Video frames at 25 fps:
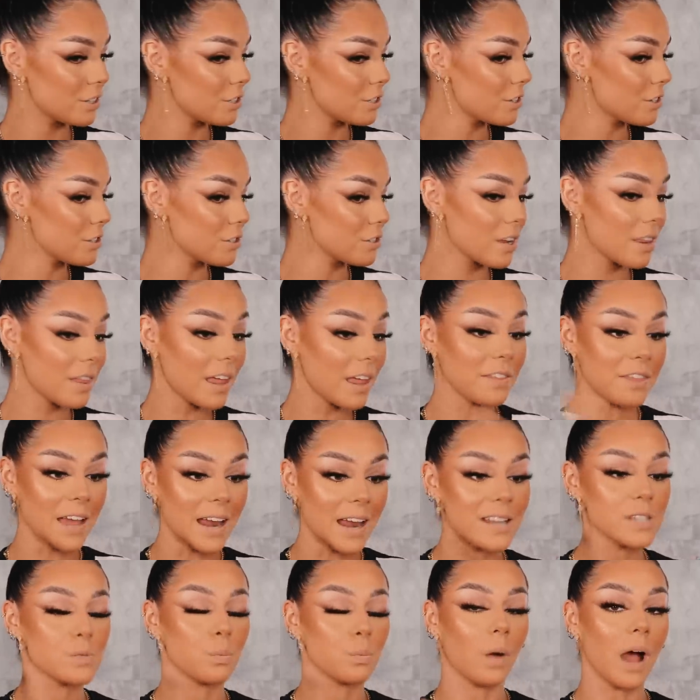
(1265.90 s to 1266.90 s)
just like, that
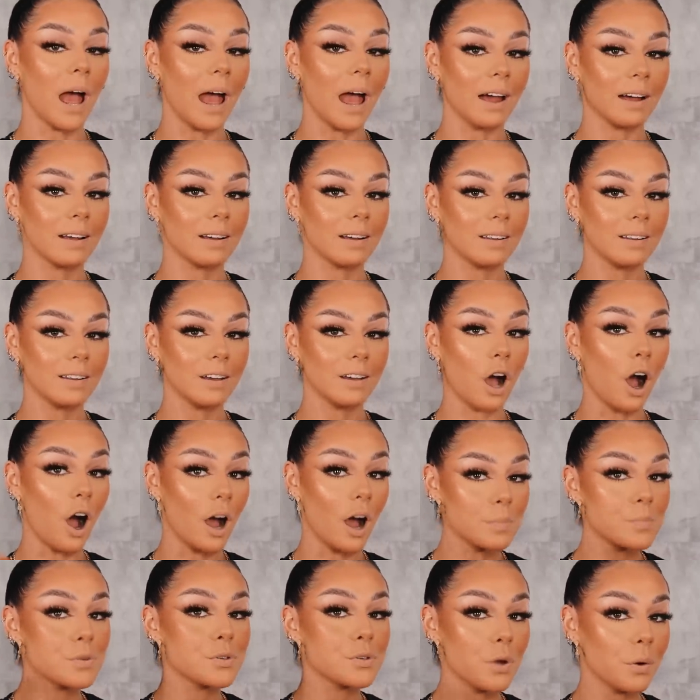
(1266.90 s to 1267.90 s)
is wet.
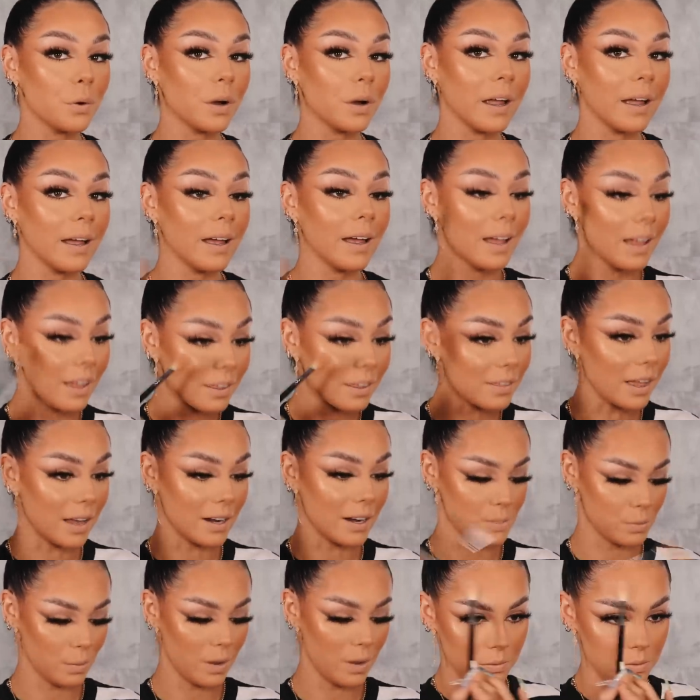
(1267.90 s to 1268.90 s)
I'm sorry, that
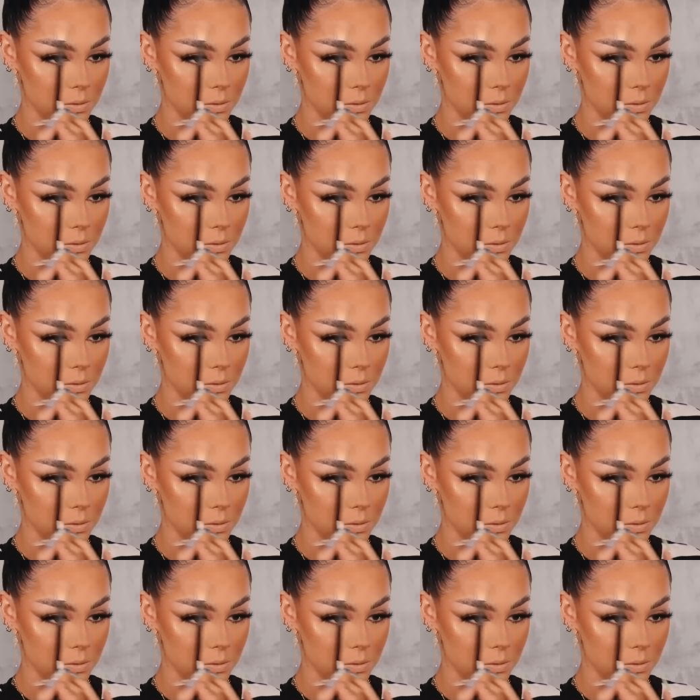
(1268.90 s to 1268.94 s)
is wet.